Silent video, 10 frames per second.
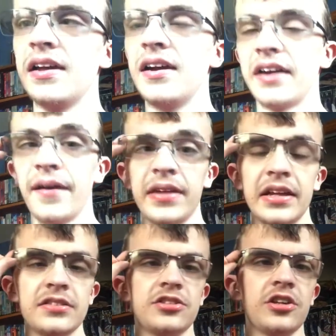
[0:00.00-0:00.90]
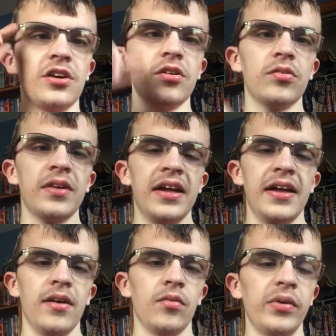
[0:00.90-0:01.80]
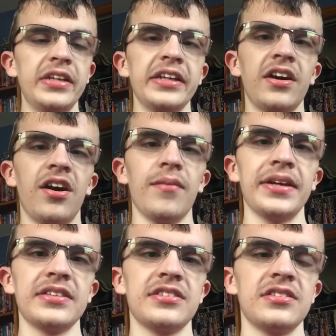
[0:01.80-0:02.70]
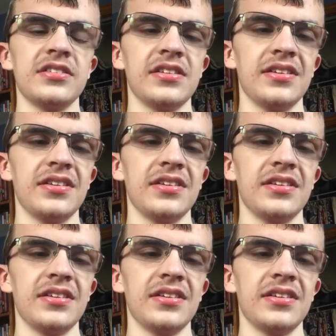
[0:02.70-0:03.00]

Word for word: Okay, so weekly comics